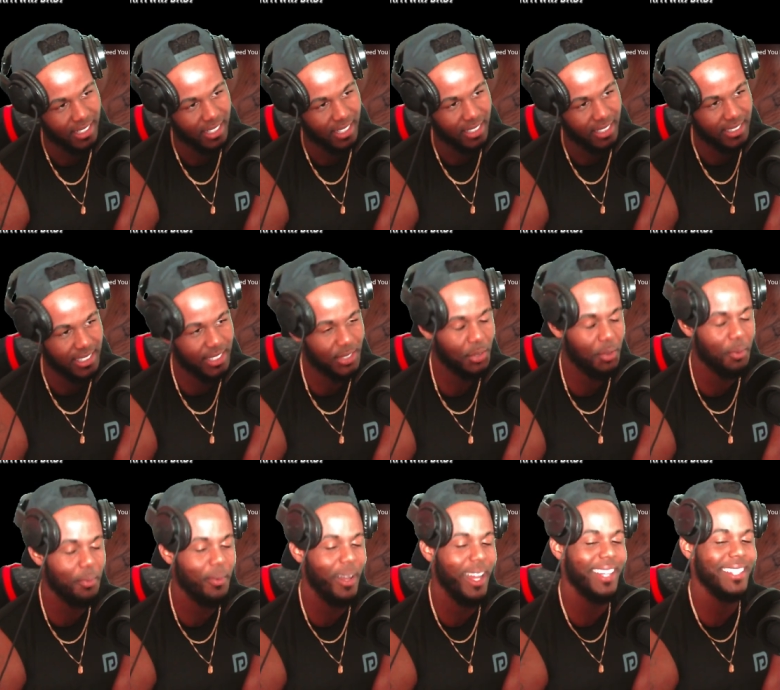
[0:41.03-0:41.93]
This
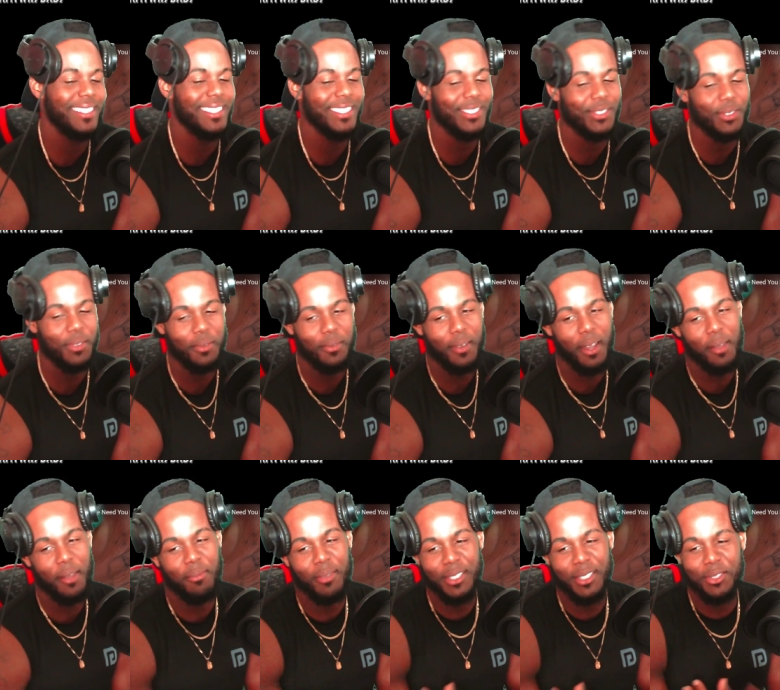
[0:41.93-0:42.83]
one might, this one
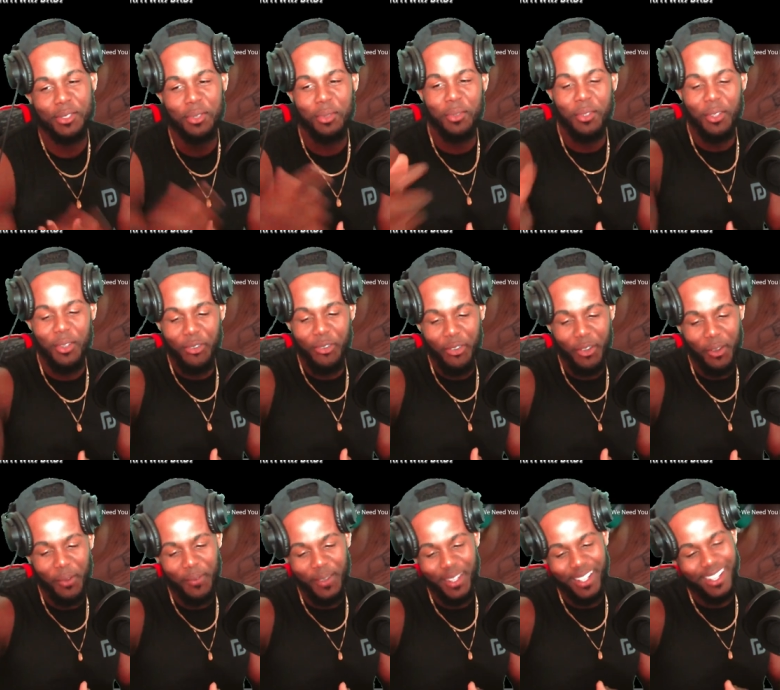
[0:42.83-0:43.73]
might be too. You
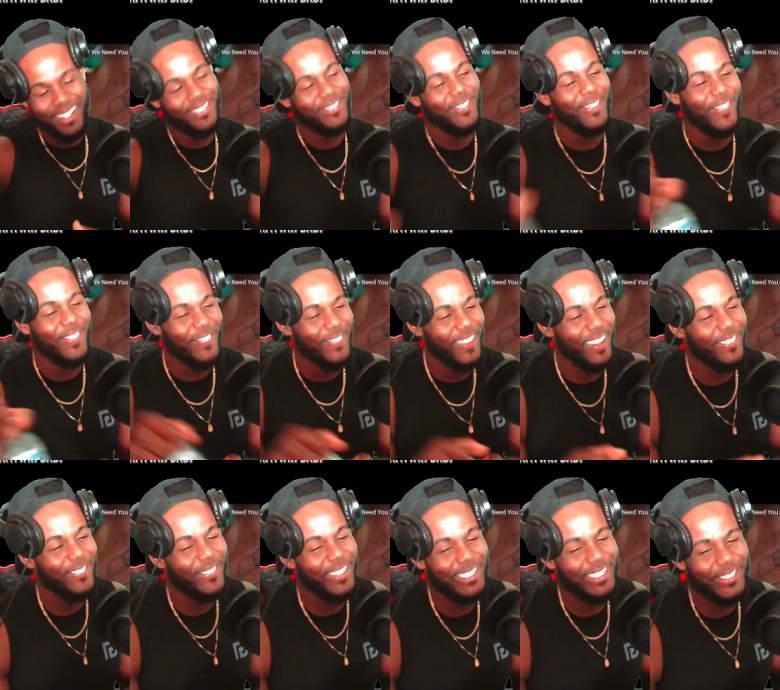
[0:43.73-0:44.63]
feel me? This one might
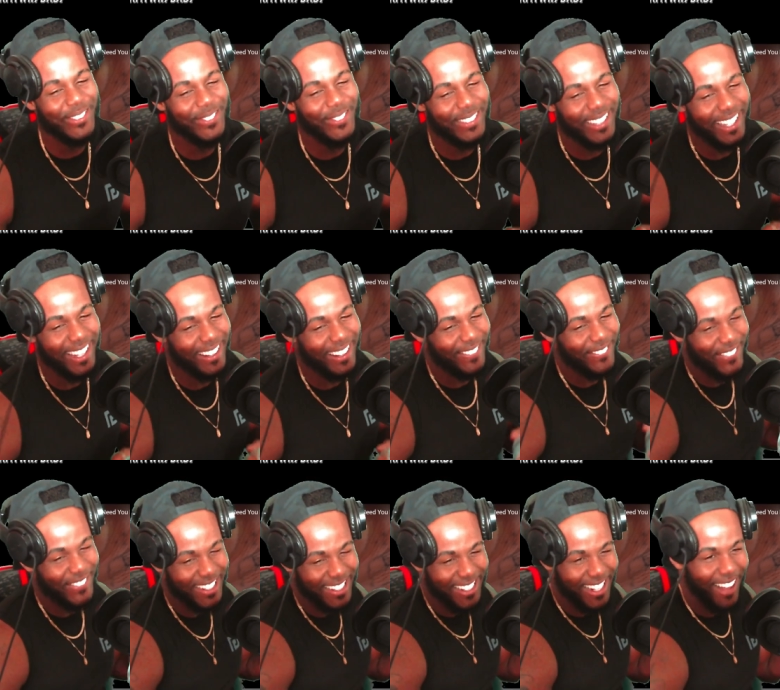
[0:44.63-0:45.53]
be too deep,
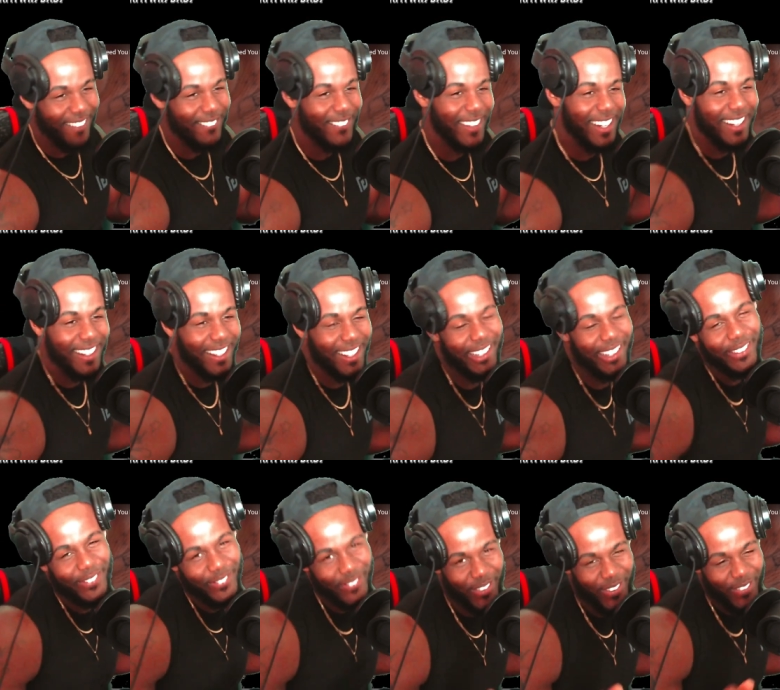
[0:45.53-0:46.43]
bro. I'm in a
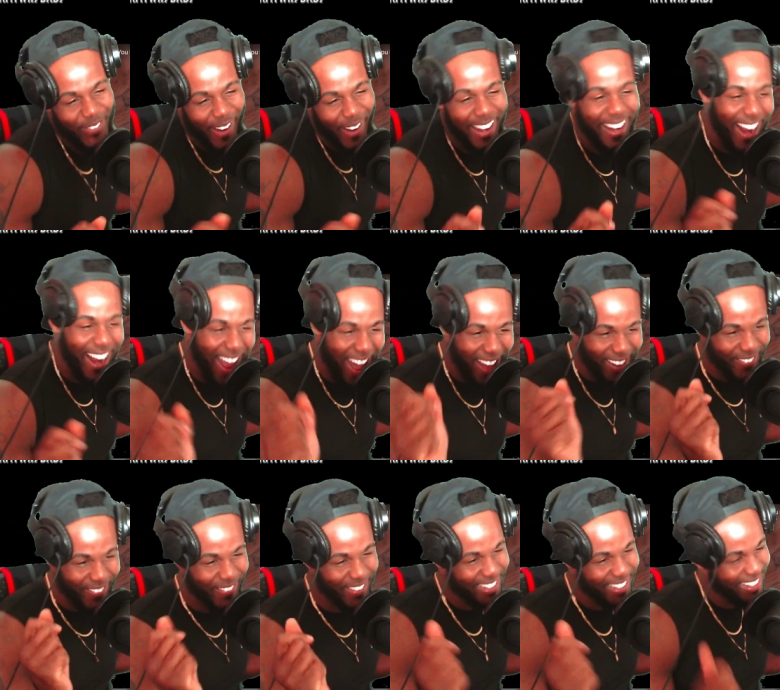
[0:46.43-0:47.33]
good mood right now. I
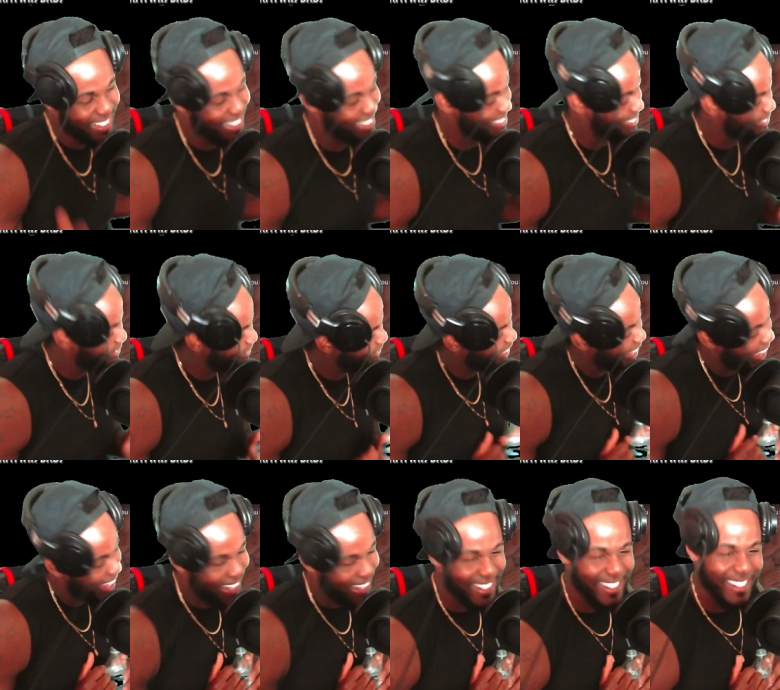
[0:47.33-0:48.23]
don't want to get too
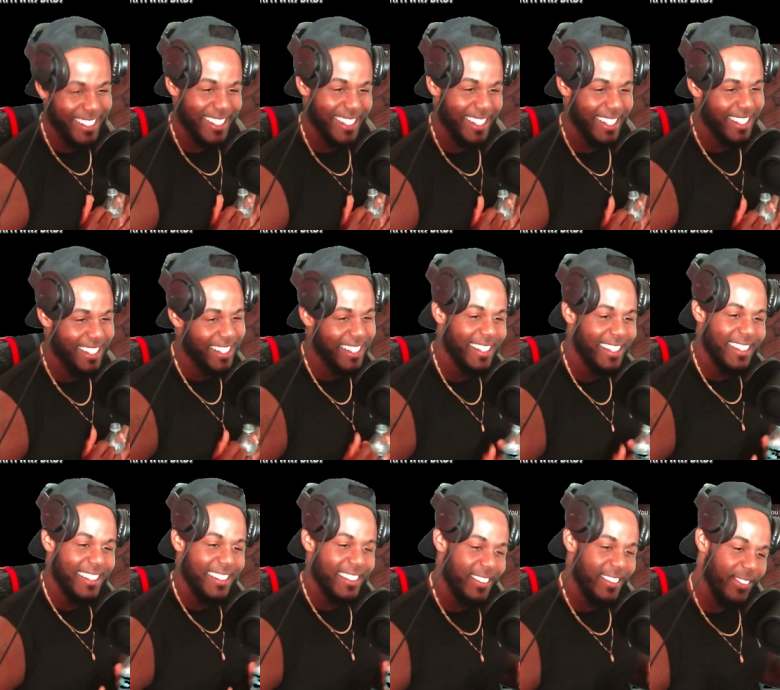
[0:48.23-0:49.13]
like,
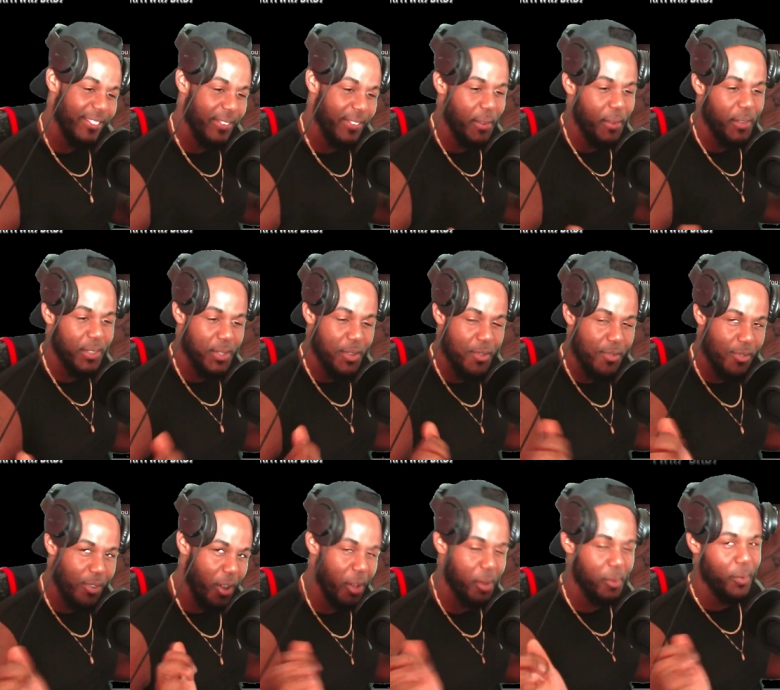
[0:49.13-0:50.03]
you feel too
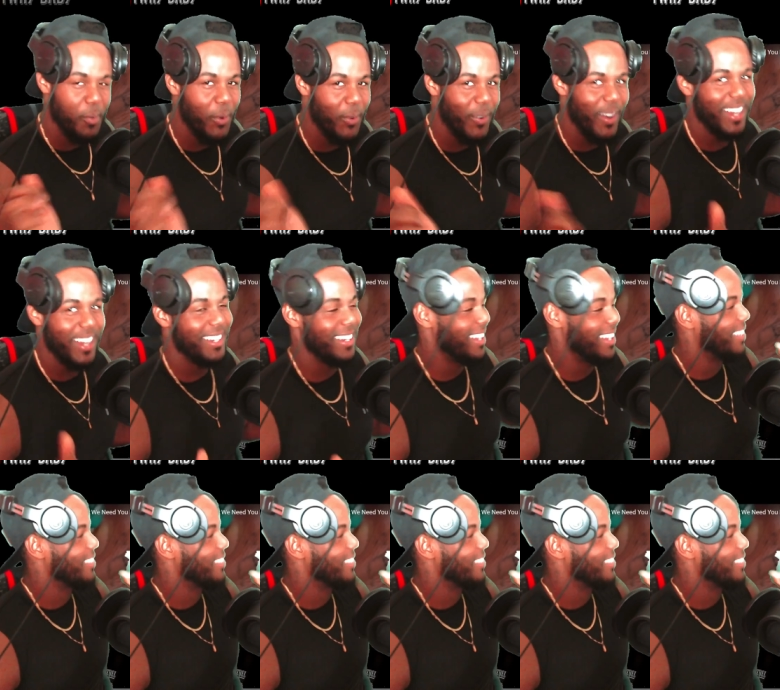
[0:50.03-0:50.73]
vulnerable right now.